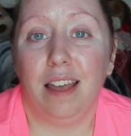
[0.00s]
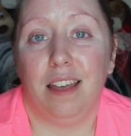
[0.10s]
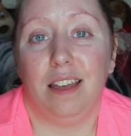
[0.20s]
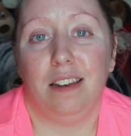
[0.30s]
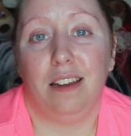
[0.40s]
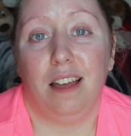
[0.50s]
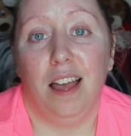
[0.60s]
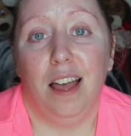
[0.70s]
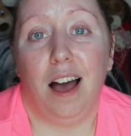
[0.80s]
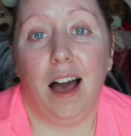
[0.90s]
And
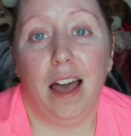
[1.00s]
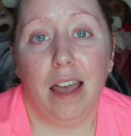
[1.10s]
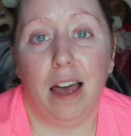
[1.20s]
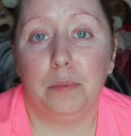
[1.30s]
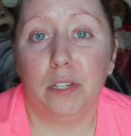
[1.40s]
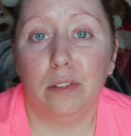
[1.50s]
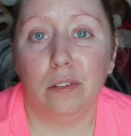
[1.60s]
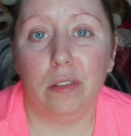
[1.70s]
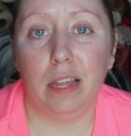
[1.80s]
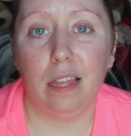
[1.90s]
I
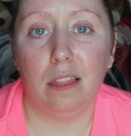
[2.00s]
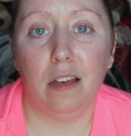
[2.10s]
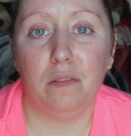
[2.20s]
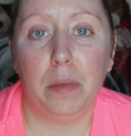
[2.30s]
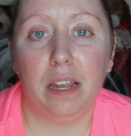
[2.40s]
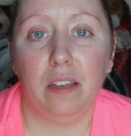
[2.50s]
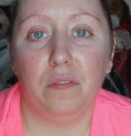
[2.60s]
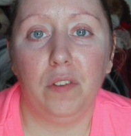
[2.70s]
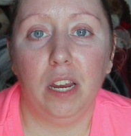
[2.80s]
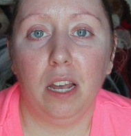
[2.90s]
absolutely love making
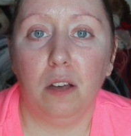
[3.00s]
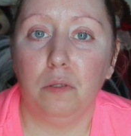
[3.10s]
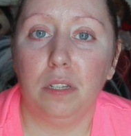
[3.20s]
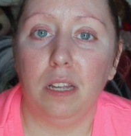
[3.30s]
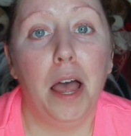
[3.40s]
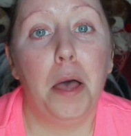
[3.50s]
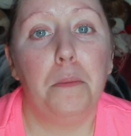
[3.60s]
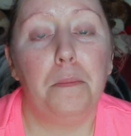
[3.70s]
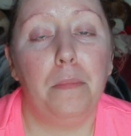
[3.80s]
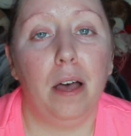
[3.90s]
videos,
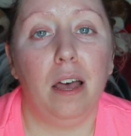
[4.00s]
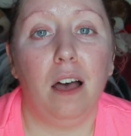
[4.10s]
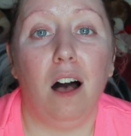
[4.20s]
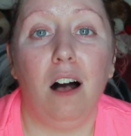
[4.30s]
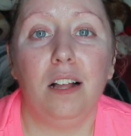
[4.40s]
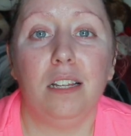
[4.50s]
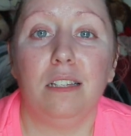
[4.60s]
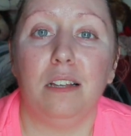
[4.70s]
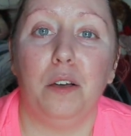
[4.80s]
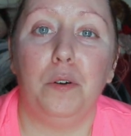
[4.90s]
but
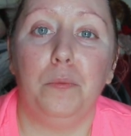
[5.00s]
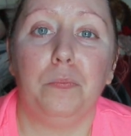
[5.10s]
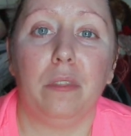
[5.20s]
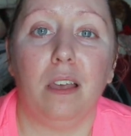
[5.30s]
also